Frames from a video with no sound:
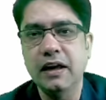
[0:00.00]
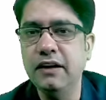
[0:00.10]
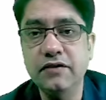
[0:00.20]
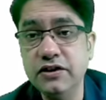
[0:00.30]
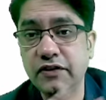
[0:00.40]

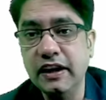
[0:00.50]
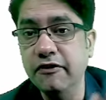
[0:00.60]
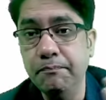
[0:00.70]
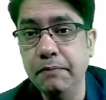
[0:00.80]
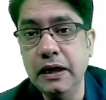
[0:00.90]
in which we
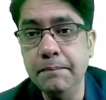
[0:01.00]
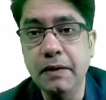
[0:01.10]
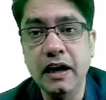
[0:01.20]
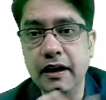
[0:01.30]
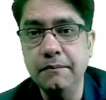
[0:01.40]
give
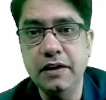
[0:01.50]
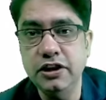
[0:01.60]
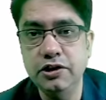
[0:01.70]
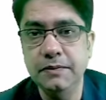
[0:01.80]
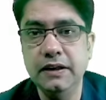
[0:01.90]
B-PAL-M
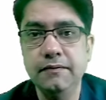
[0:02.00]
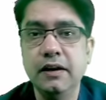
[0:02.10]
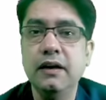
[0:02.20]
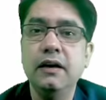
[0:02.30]
regimen,